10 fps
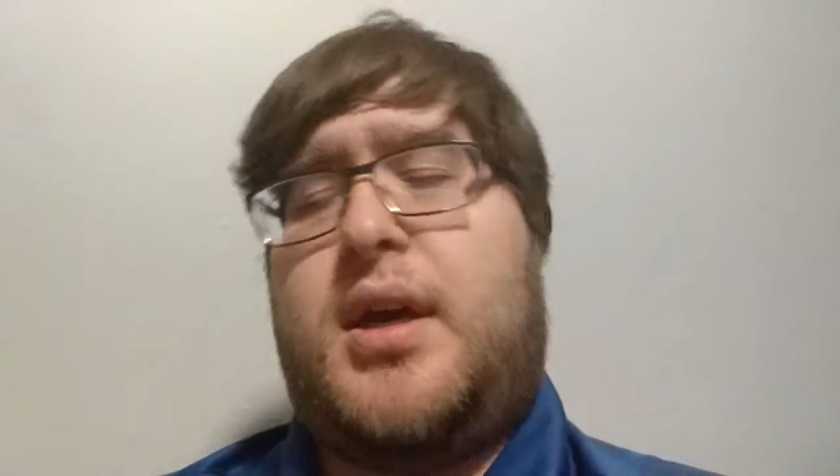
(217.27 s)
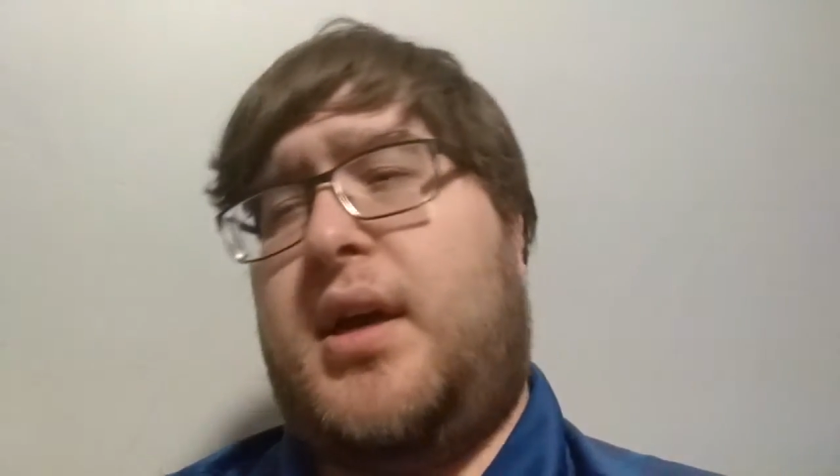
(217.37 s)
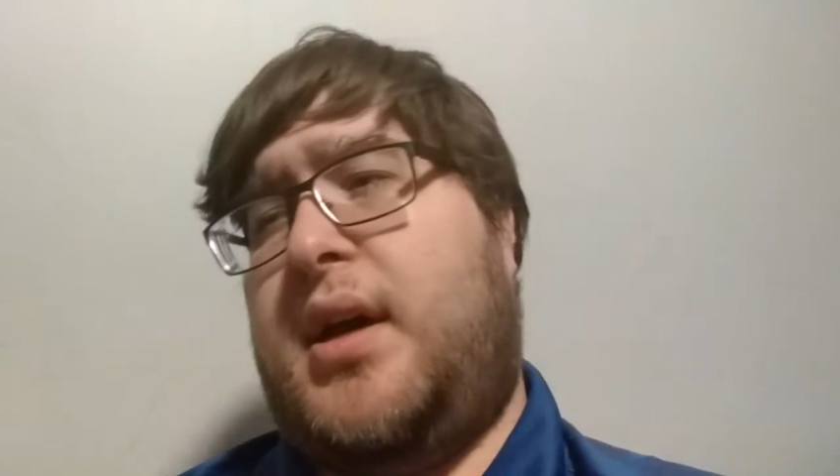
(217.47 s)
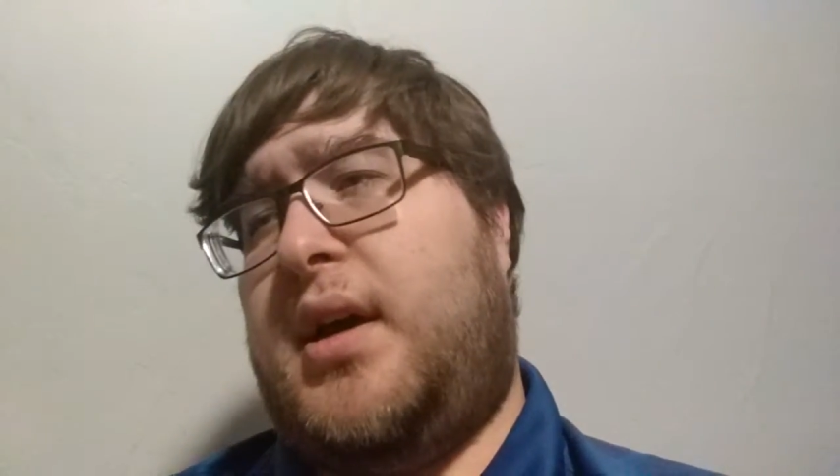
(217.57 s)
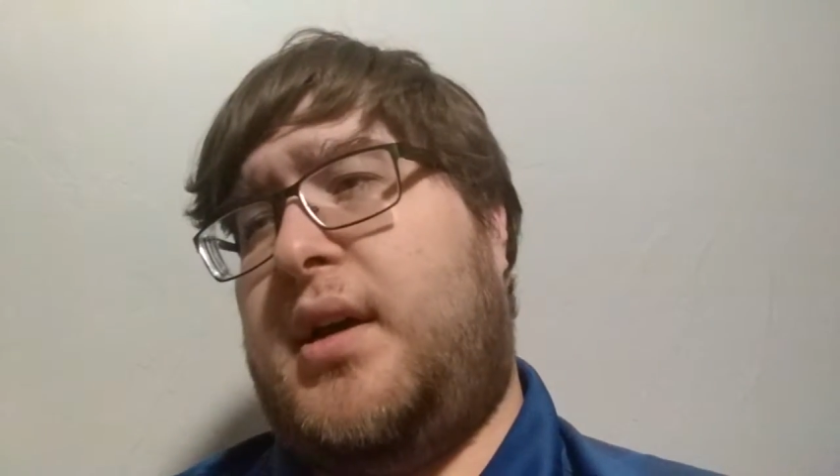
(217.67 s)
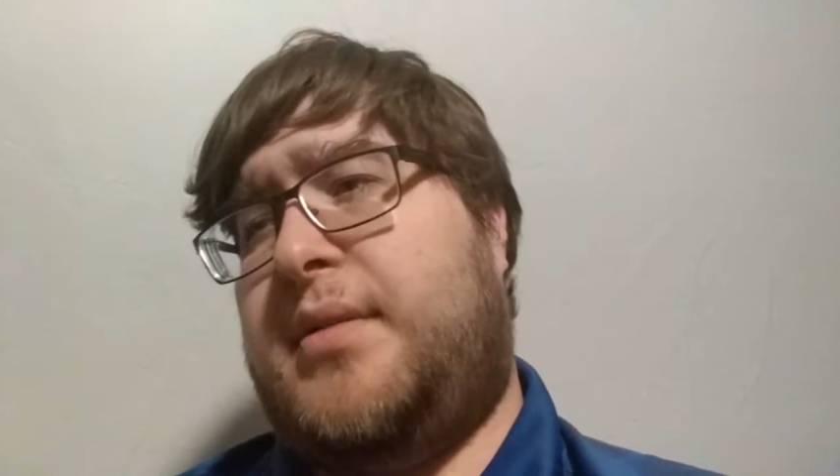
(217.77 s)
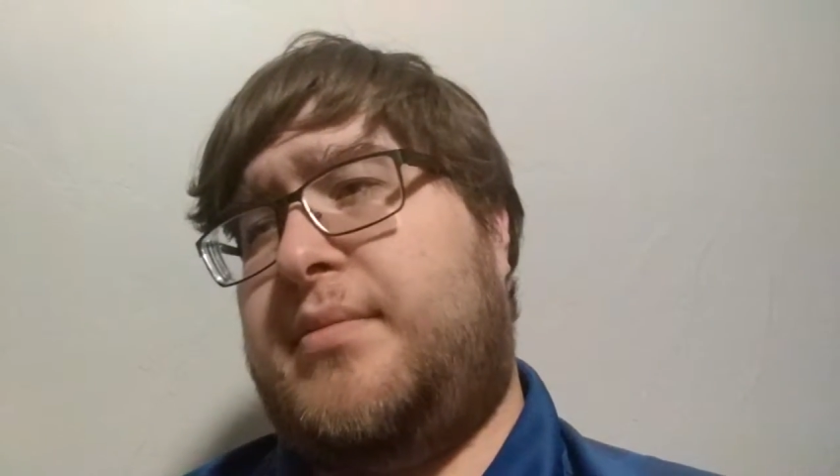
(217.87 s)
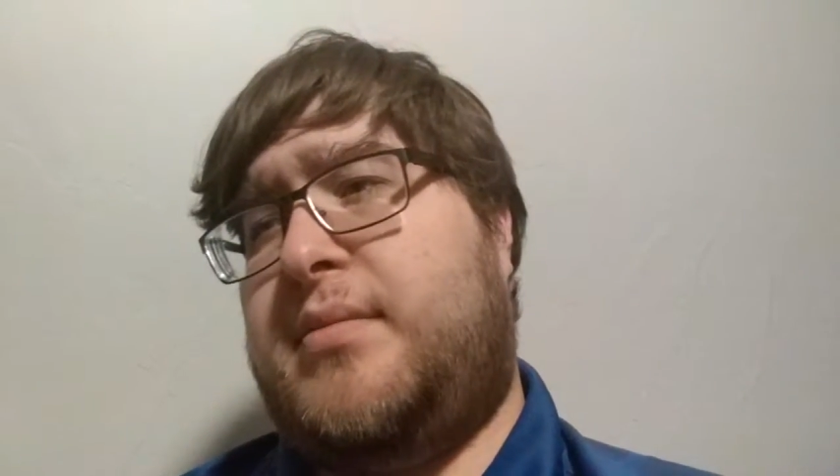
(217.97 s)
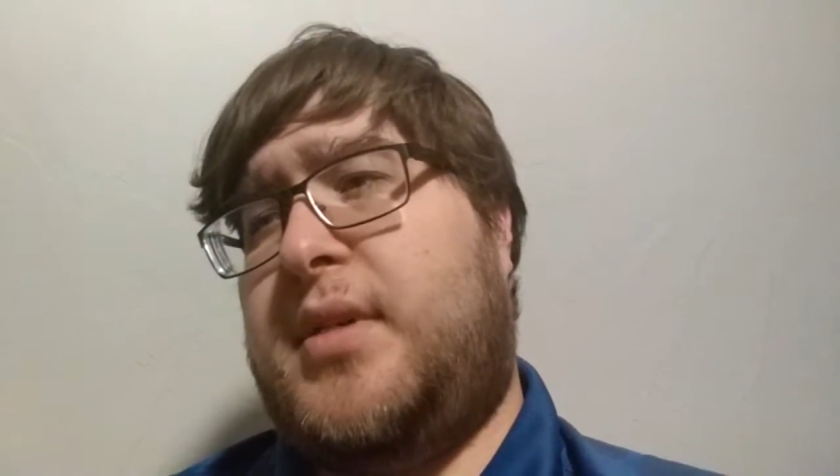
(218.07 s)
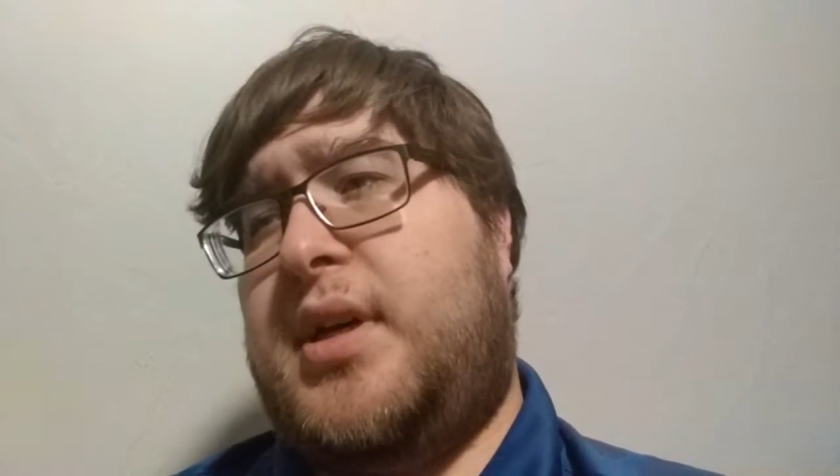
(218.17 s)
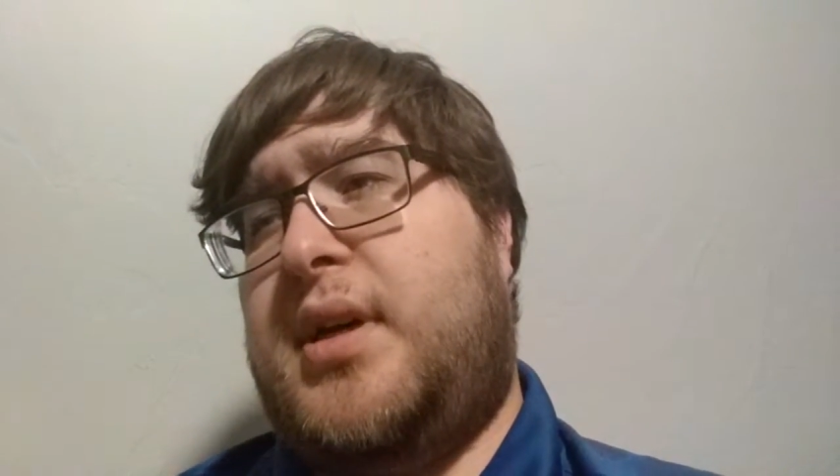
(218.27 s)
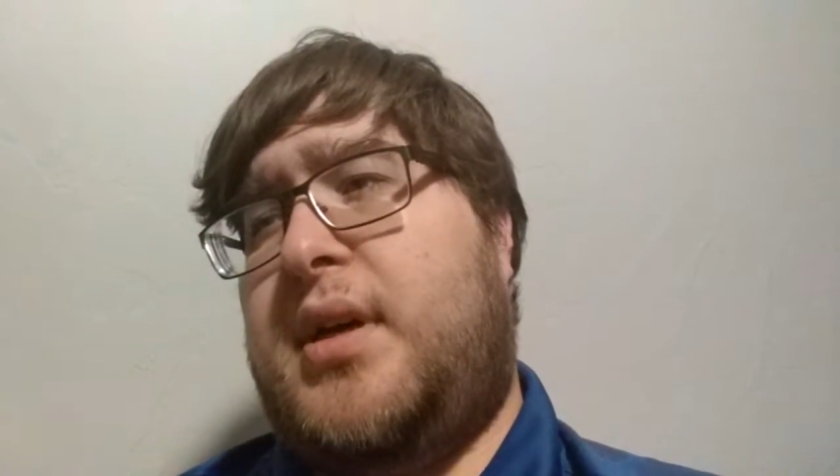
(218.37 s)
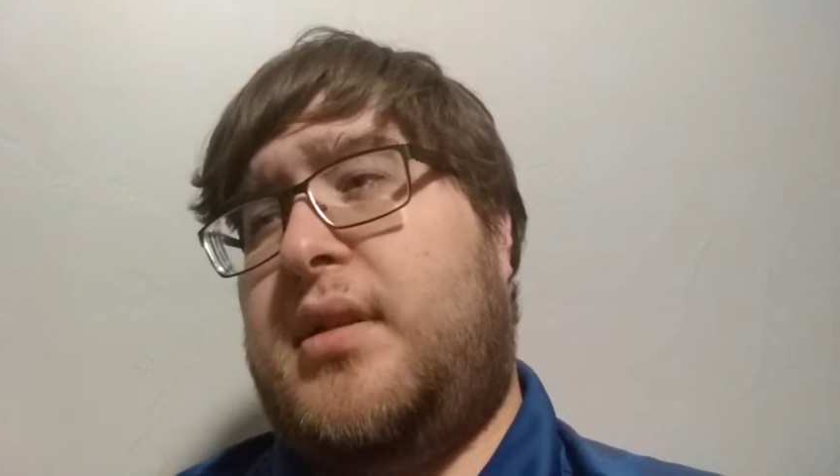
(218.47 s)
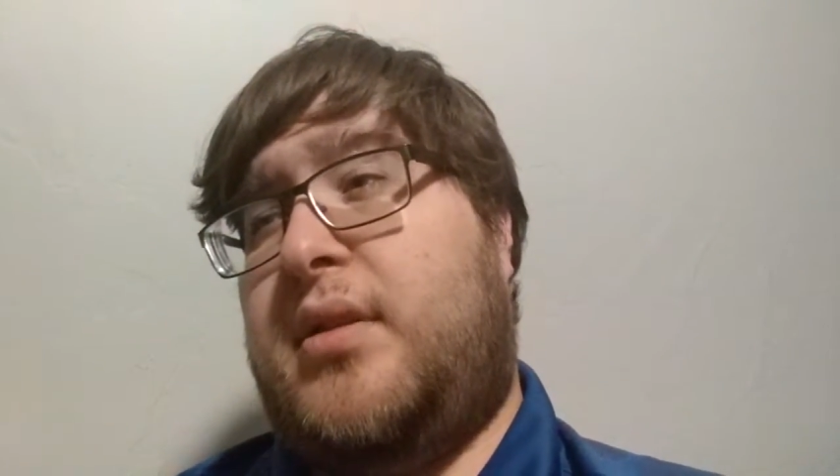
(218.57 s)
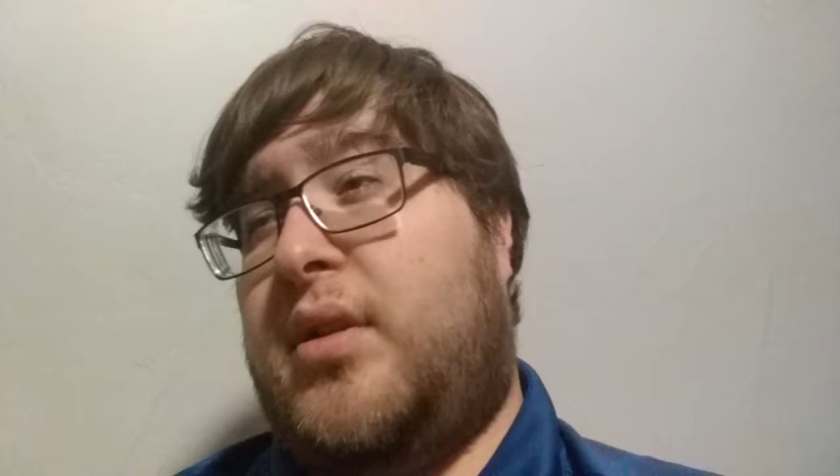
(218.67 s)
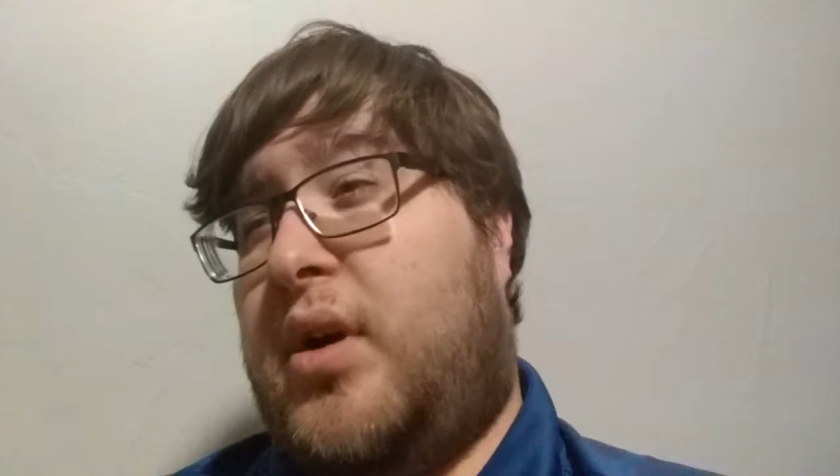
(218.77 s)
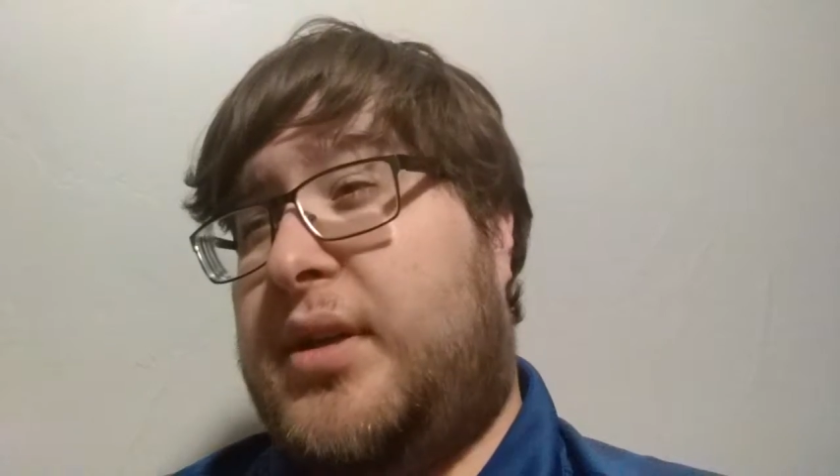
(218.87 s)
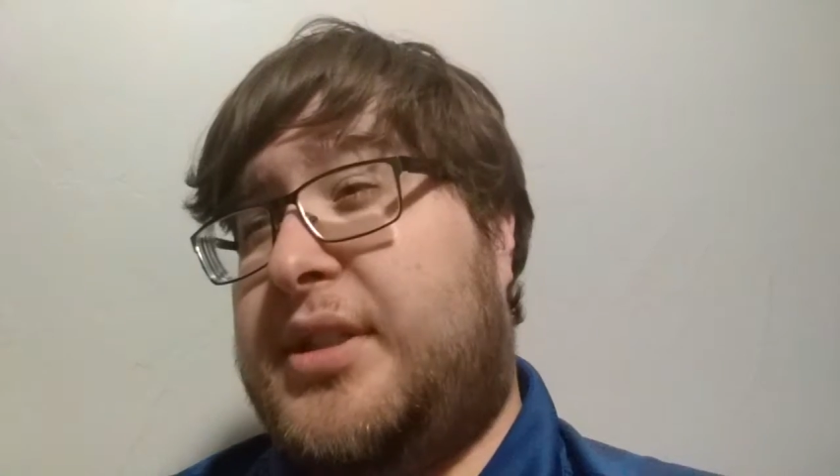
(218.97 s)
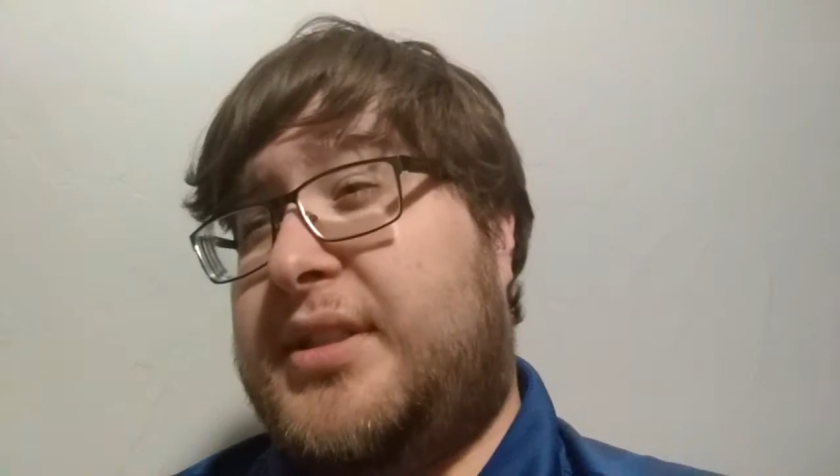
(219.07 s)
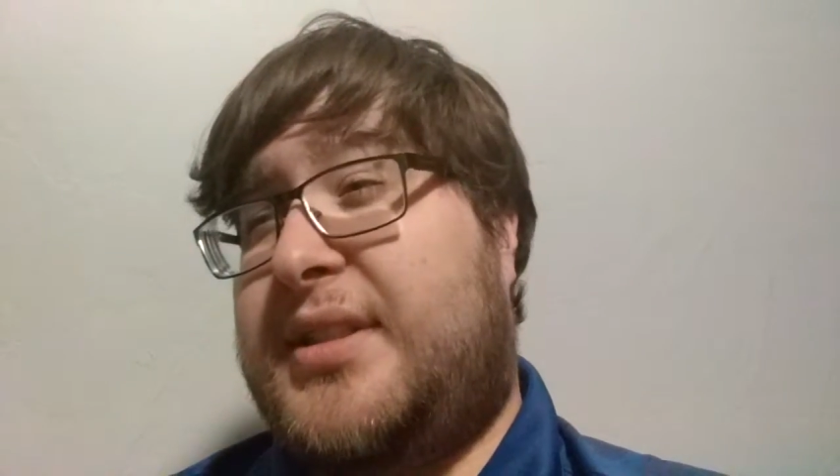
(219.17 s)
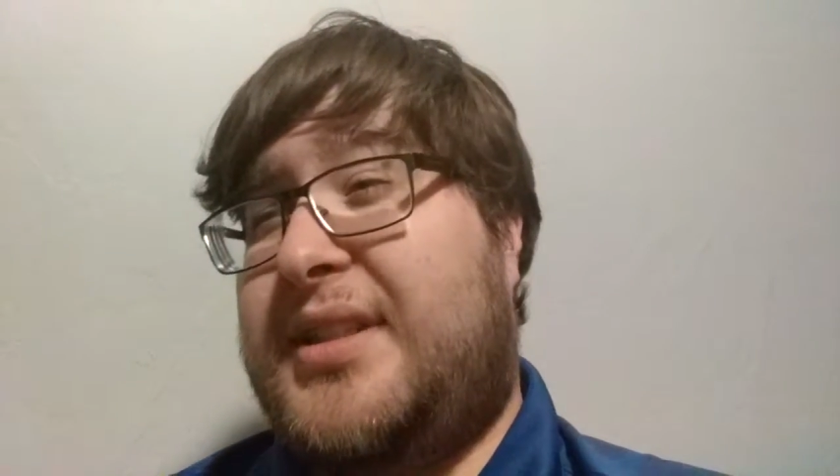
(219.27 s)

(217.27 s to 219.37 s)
Um, the largest